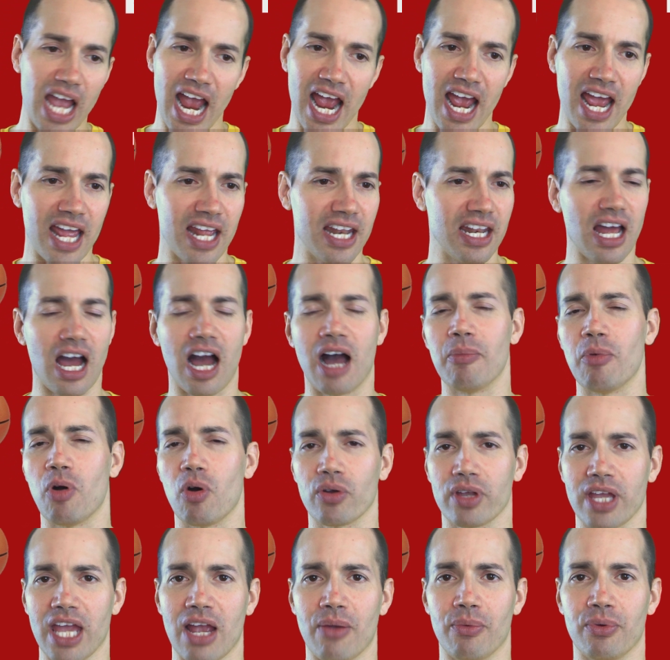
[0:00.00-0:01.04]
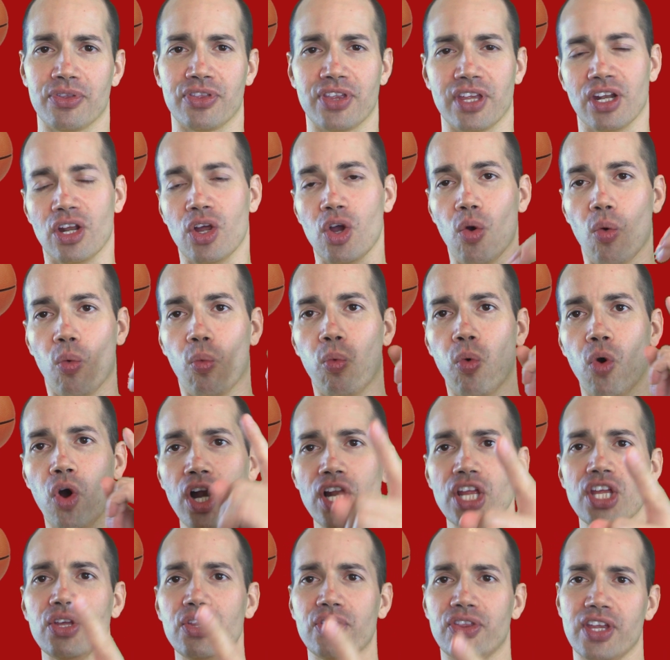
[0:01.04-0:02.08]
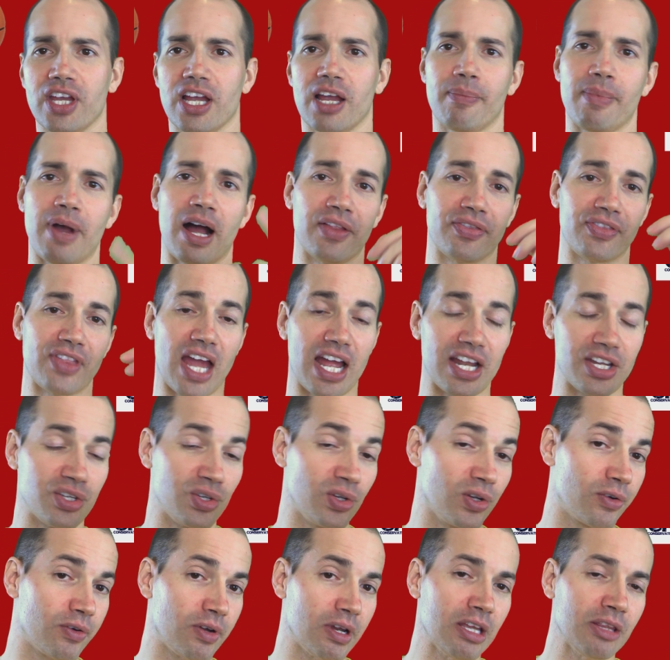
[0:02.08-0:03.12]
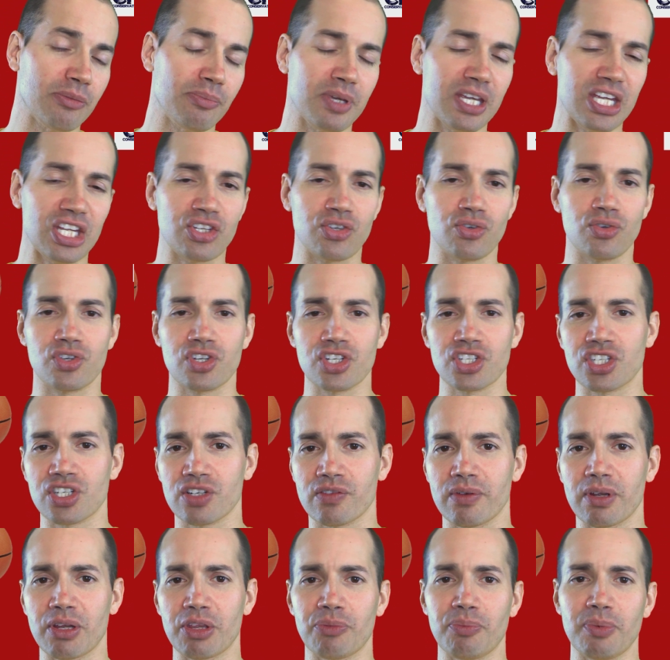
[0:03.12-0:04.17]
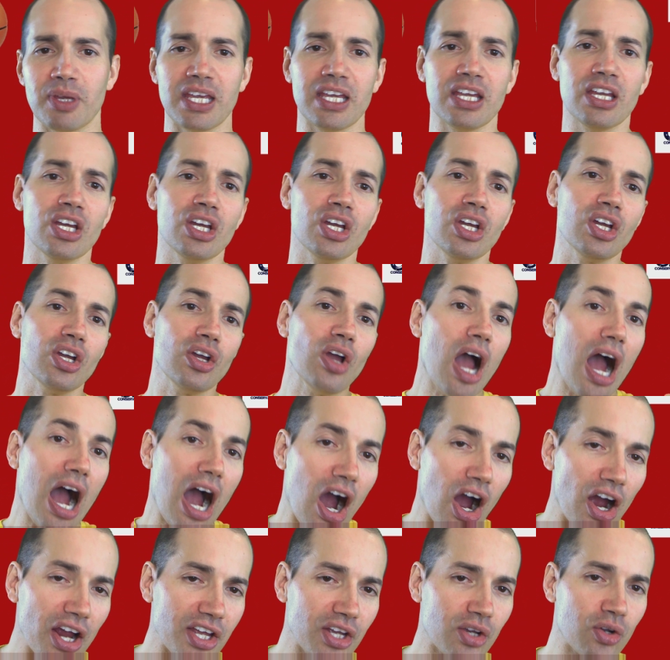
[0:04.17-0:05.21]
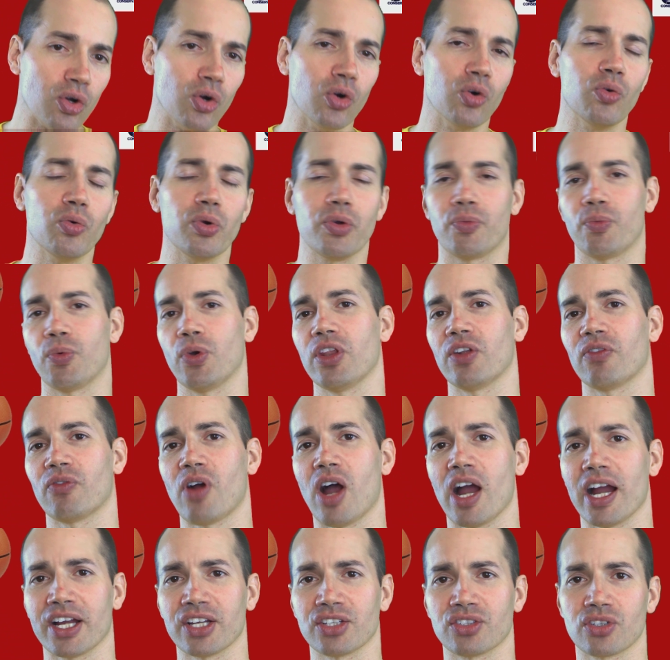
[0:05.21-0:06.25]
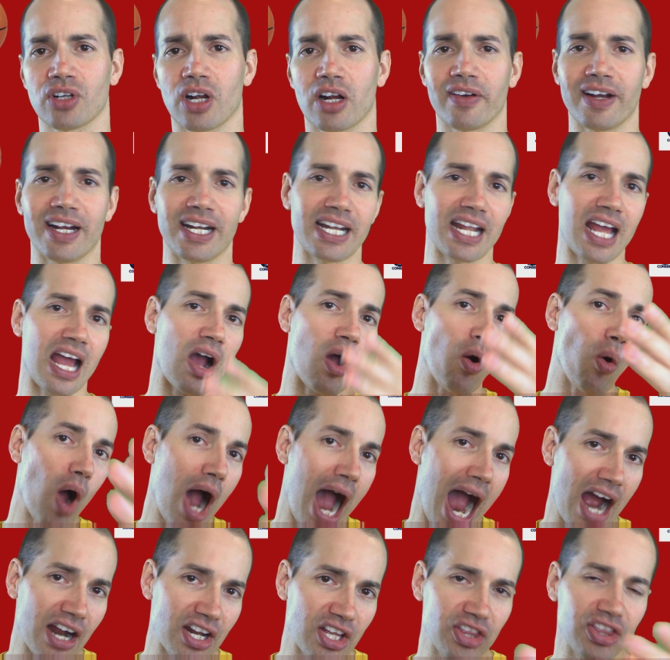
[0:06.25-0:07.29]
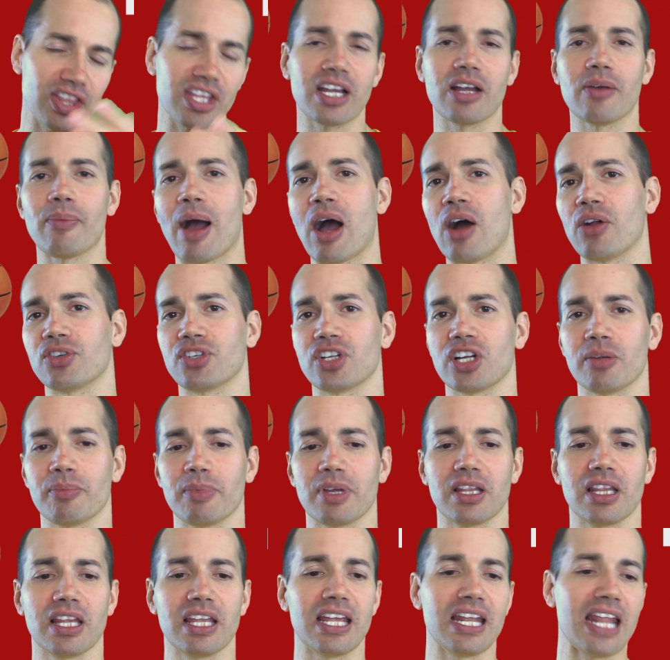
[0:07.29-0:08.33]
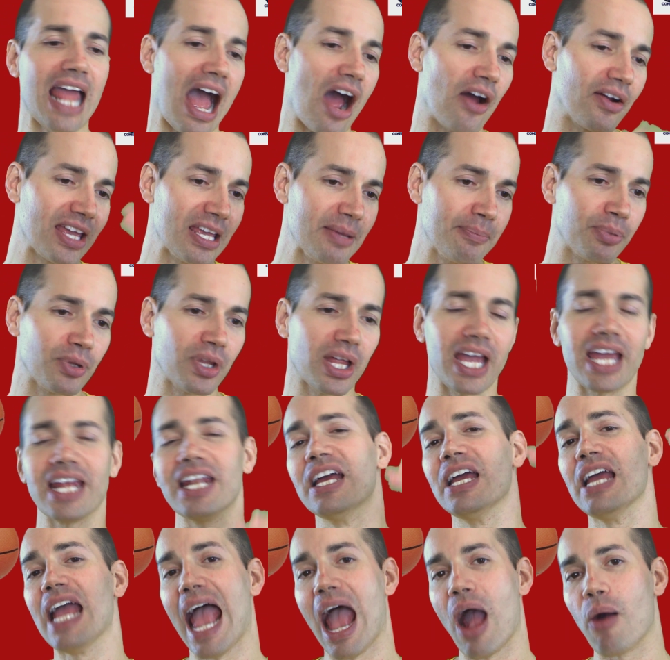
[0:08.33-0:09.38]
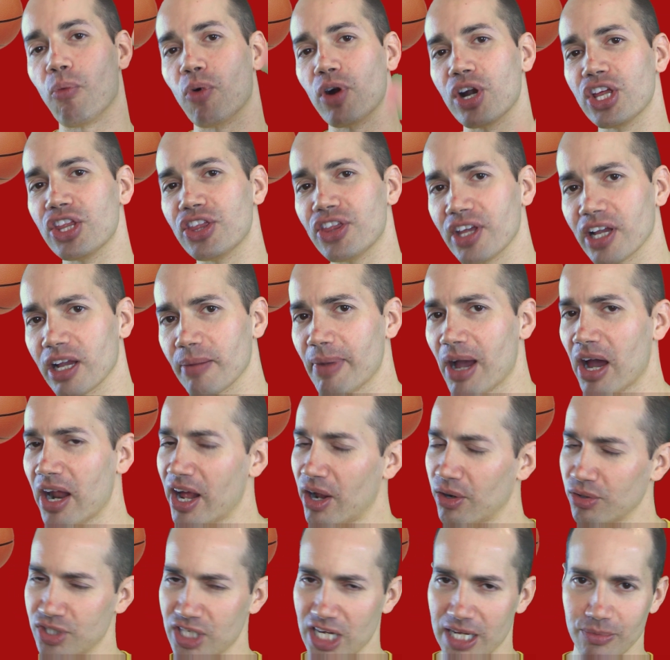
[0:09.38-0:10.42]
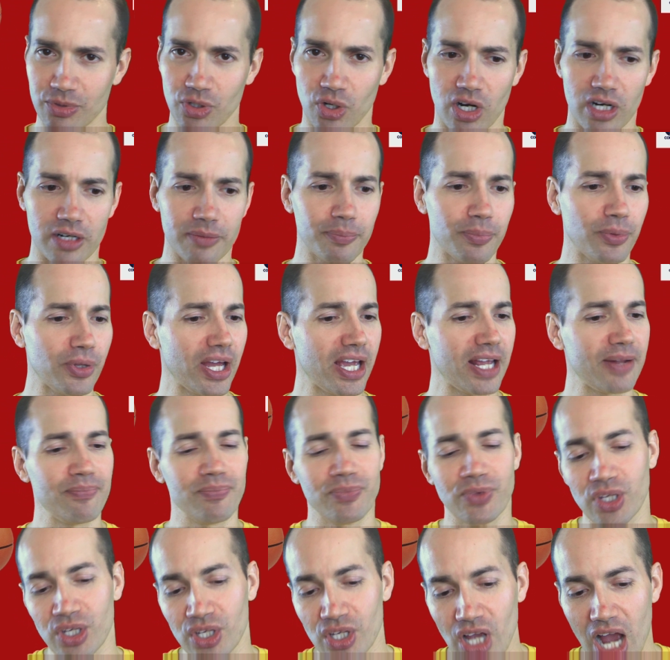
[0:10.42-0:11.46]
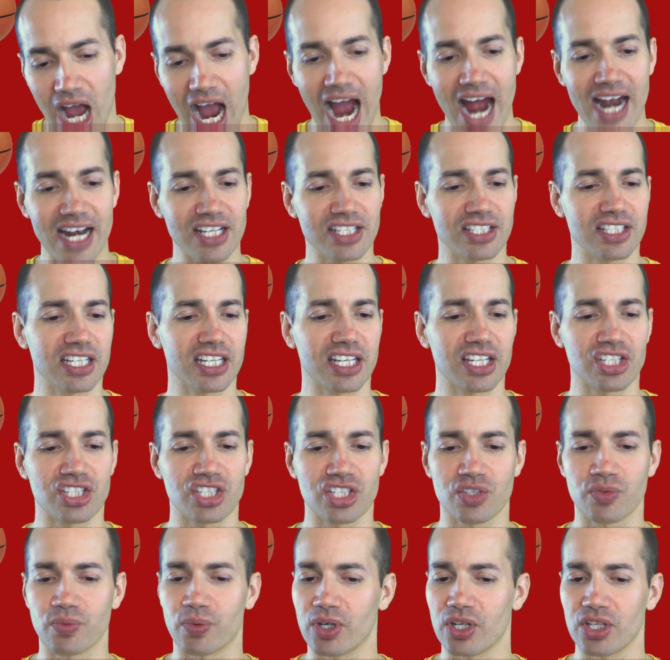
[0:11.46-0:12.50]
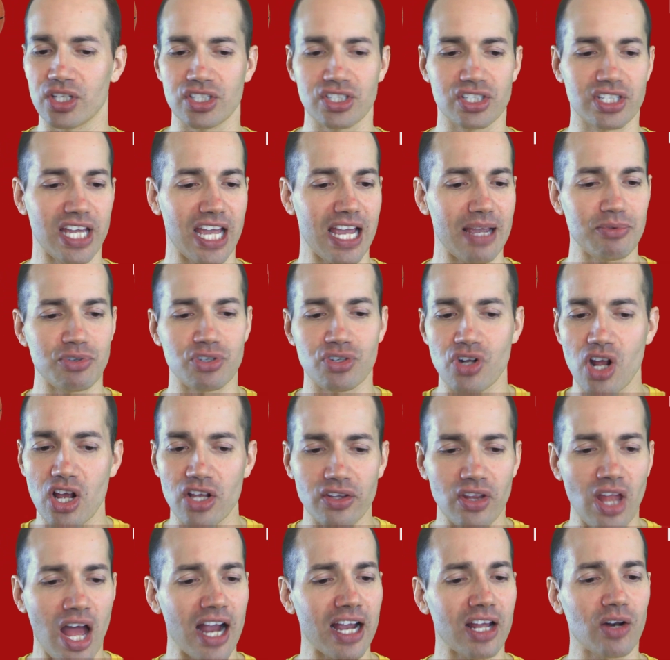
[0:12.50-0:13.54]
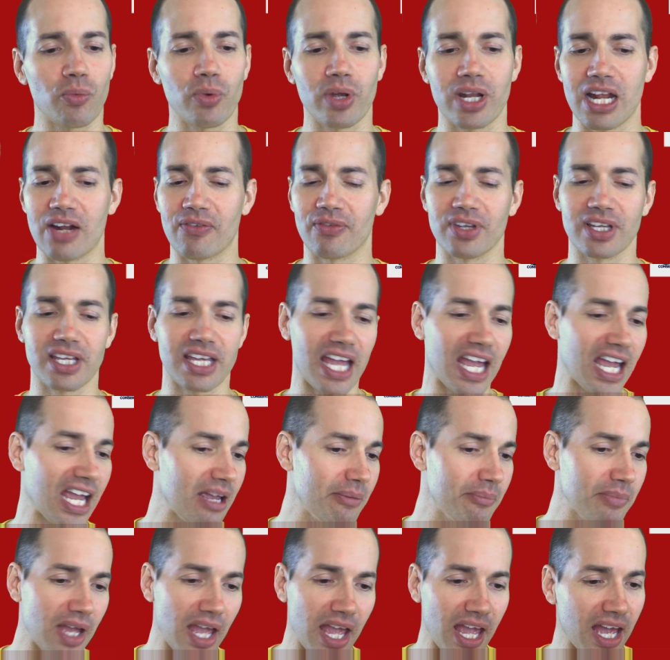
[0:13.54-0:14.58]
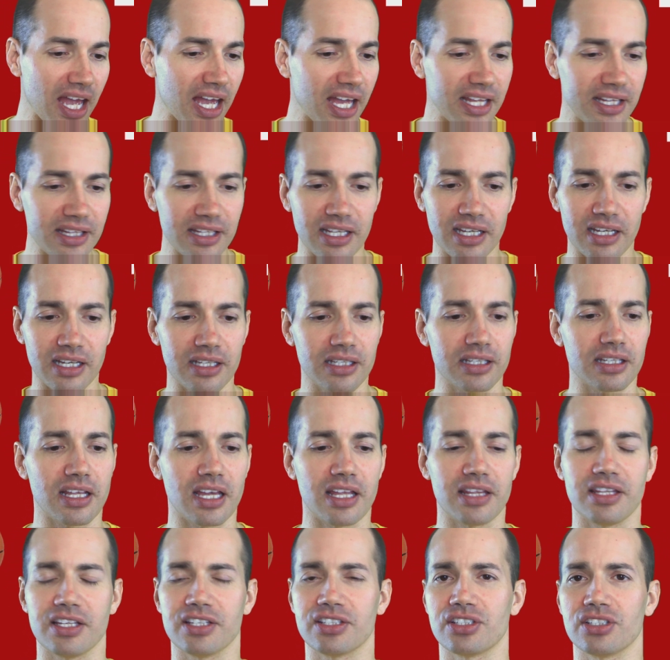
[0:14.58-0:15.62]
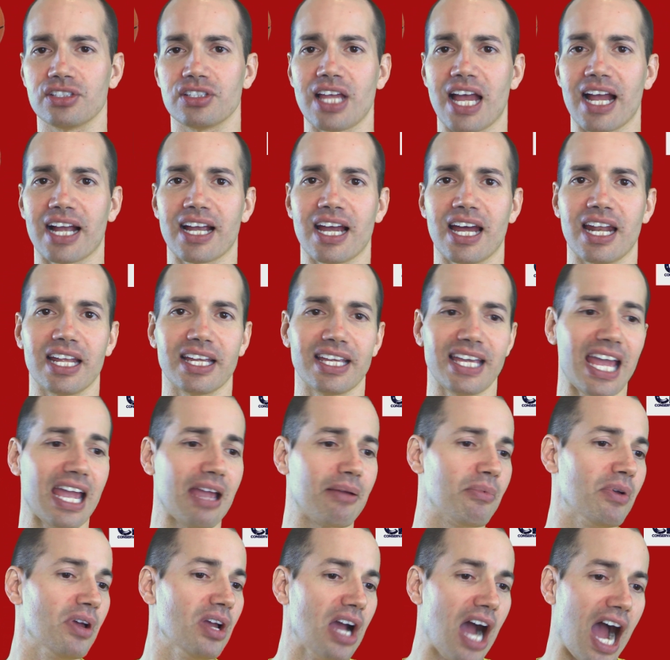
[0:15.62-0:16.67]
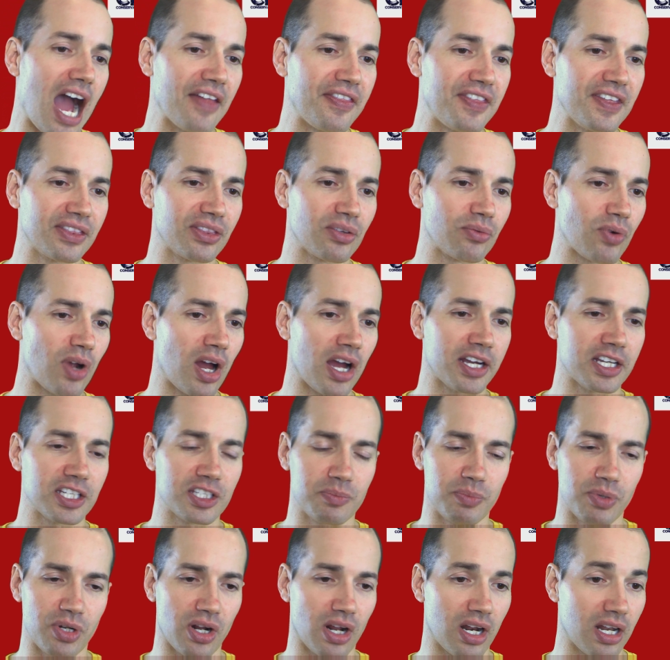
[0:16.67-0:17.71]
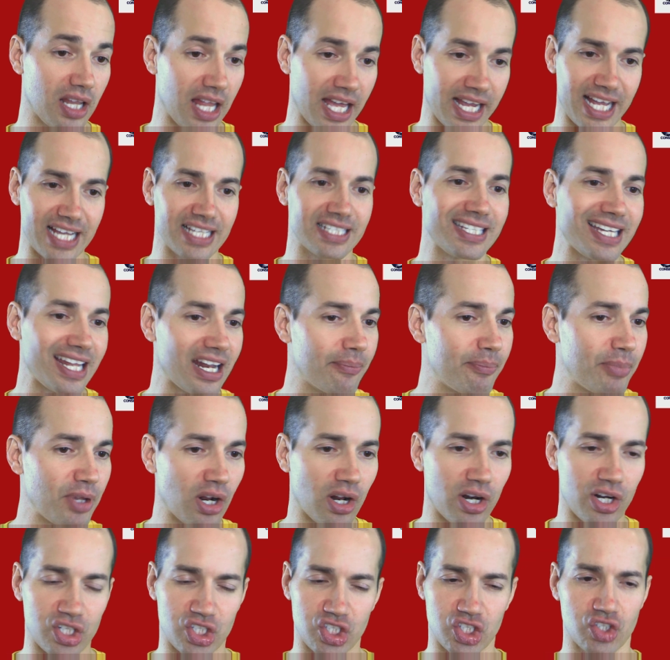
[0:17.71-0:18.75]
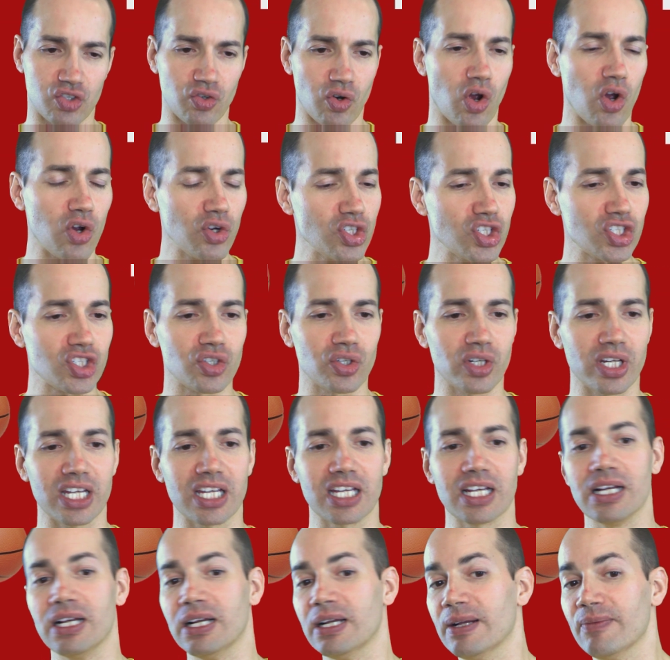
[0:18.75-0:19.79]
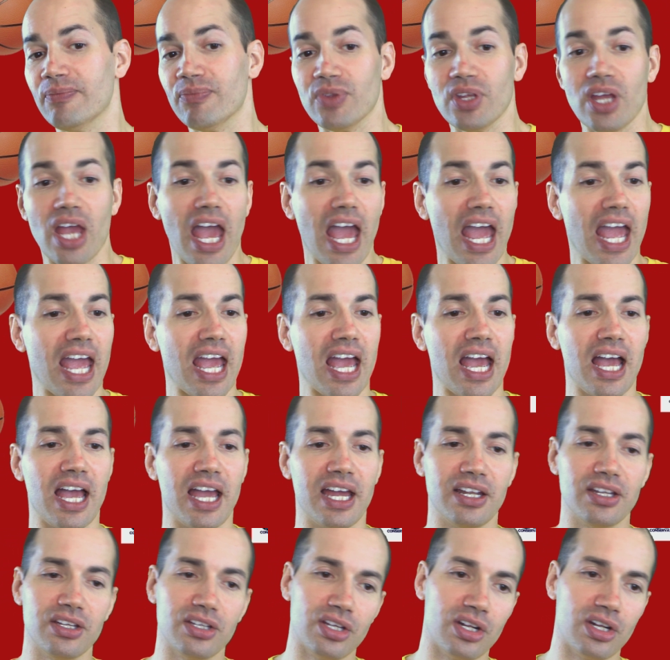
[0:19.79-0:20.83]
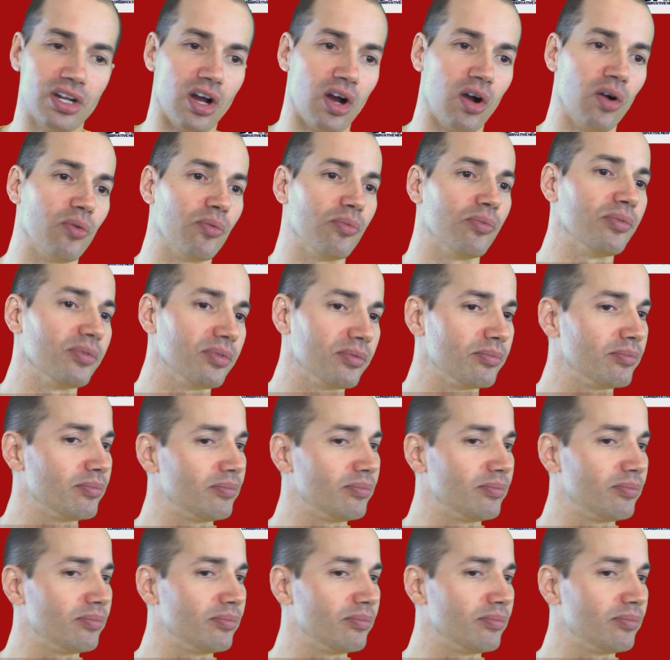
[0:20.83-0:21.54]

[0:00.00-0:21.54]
and I'm okay with it. What do you think about that? Do you agree with me? Do you disagree with me? Are you cool with where the Rockets are right now? How do you think about Jeremy Lin, how he played, and what do you think about how James Harden played? I just think it's just one of these games. You're not going to win every game, and this is that kind of game. I think the Rockets been on, like I said, I've been on a strong streak, and you know,